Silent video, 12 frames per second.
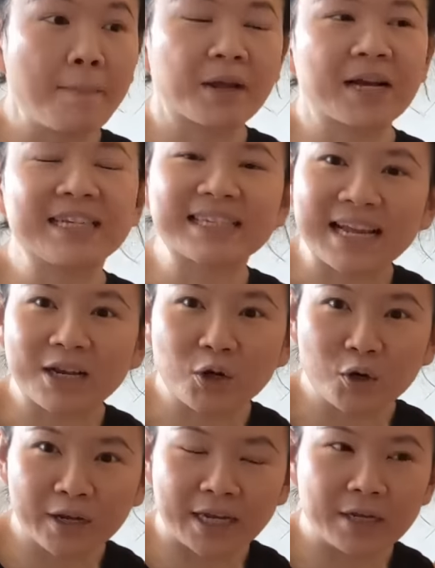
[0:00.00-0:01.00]
Because it's like
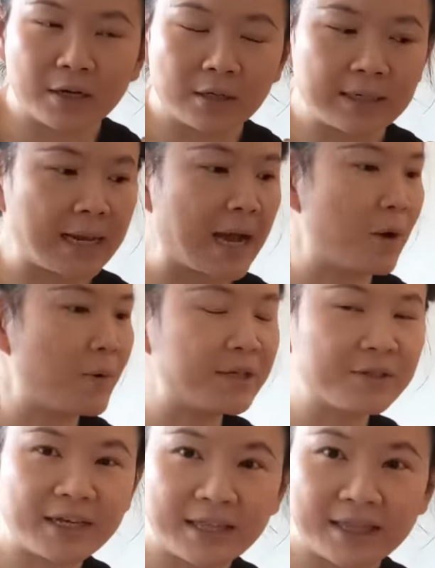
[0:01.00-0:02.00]
cooking, you know, you're like, I
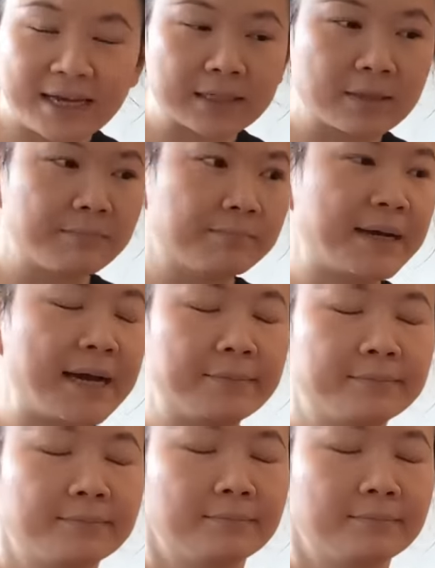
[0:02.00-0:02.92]
want to eat this, but